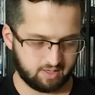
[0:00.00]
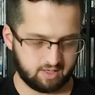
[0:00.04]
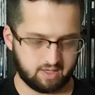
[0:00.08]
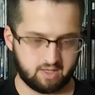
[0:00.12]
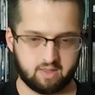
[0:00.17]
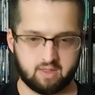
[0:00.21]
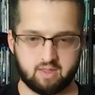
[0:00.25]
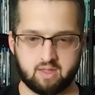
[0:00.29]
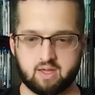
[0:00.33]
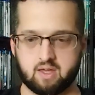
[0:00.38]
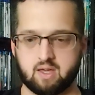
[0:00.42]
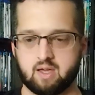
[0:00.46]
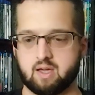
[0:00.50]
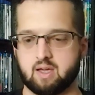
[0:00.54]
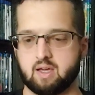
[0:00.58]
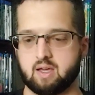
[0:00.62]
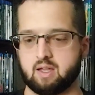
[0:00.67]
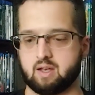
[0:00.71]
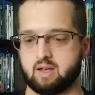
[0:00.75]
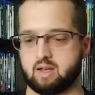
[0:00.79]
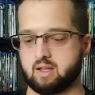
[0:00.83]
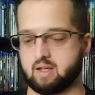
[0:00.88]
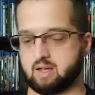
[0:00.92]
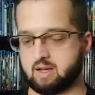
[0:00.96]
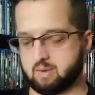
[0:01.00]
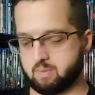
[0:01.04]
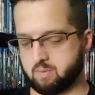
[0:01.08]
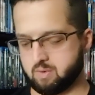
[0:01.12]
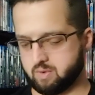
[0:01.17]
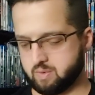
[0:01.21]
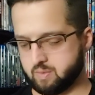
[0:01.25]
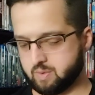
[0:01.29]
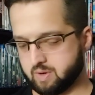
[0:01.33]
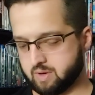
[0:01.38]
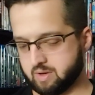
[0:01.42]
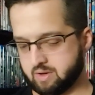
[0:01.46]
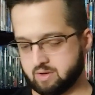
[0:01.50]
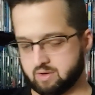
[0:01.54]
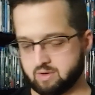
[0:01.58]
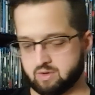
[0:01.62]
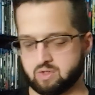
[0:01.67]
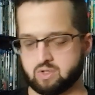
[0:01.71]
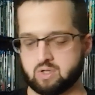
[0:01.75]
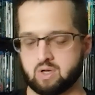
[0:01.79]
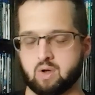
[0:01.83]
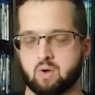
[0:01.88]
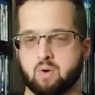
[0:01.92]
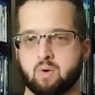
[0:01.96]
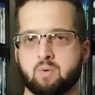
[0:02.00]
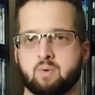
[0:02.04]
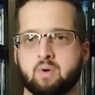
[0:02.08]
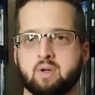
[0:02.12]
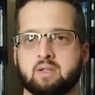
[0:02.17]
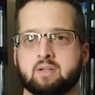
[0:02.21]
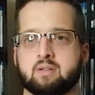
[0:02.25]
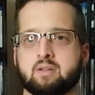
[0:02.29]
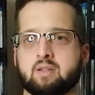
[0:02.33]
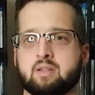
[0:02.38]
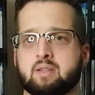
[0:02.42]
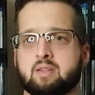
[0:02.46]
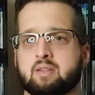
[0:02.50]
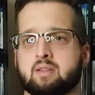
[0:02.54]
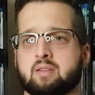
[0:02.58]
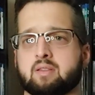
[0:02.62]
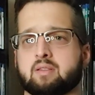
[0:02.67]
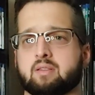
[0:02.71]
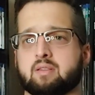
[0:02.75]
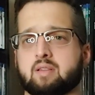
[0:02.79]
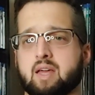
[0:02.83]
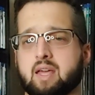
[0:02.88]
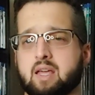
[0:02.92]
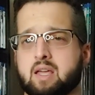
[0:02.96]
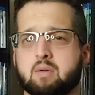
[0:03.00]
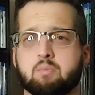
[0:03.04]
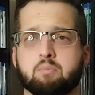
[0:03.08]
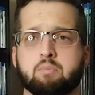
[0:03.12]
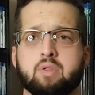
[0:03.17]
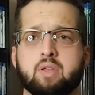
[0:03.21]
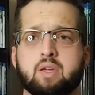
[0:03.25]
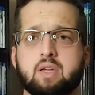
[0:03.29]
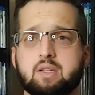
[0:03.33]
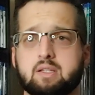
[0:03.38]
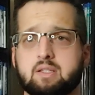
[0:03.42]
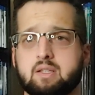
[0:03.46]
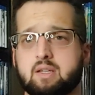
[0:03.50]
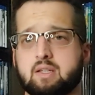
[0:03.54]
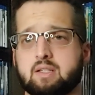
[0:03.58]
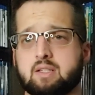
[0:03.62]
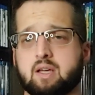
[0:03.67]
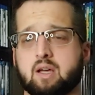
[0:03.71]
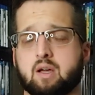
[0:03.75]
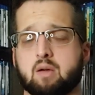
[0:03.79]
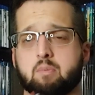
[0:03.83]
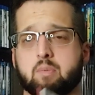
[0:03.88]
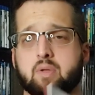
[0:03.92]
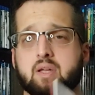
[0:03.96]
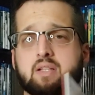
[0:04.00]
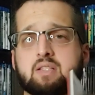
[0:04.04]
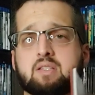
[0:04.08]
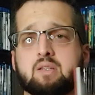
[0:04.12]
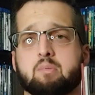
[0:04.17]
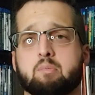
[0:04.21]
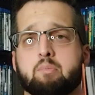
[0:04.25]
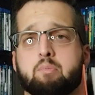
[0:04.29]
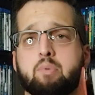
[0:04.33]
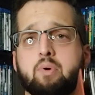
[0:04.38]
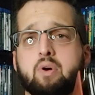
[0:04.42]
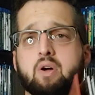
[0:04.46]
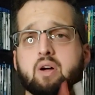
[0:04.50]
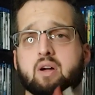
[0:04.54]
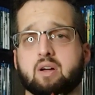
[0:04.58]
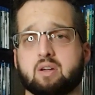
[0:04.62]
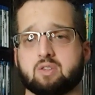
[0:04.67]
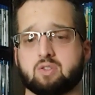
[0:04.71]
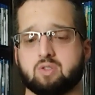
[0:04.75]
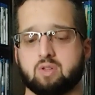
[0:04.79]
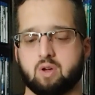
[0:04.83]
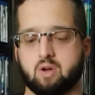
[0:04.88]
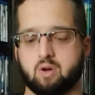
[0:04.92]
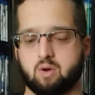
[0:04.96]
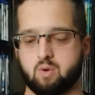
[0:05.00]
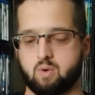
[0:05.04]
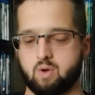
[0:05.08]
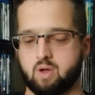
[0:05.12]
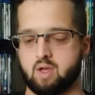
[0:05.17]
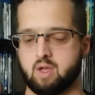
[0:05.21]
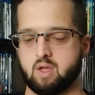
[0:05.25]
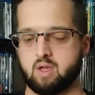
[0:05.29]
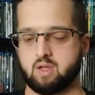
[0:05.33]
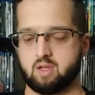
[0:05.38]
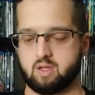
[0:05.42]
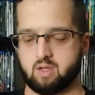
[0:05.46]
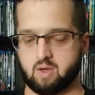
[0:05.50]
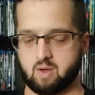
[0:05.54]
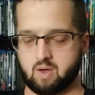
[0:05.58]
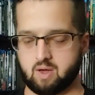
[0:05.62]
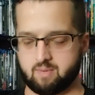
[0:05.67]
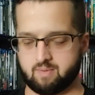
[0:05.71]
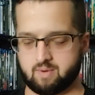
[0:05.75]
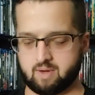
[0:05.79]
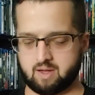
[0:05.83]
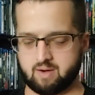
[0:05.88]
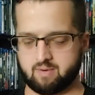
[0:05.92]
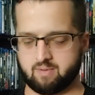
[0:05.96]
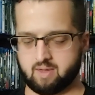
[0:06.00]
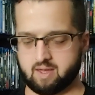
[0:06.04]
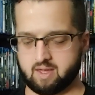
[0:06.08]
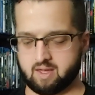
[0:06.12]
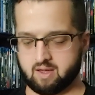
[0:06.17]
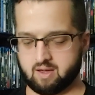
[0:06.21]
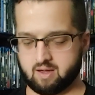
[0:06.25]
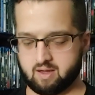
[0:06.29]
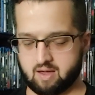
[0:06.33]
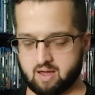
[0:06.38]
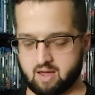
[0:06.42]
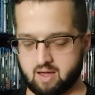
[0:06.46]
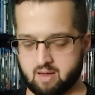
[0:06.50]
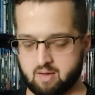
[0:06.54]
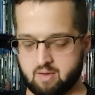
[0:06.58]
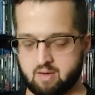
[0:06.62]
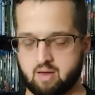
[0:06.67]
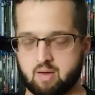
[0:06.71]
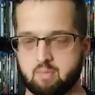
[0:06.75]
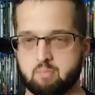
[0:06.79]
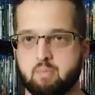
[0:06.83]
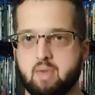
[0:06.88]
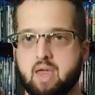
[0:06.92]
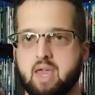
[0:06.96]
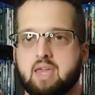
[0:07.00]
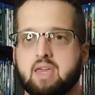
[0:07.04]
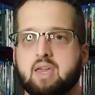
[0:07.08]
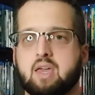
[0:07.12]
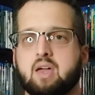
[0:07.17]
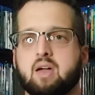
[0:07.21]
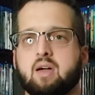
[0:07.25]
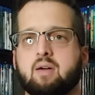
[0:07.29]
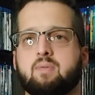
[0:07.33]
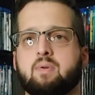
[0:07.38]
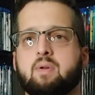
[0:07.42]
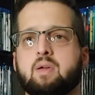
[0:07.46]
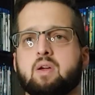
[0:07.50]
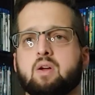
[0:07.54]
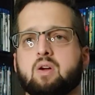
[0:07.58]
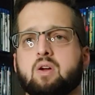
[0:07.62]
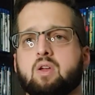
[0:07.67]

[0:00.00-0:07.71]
And then I won't show it in like complete detail, but it's a book. So you have kind of like a making of here.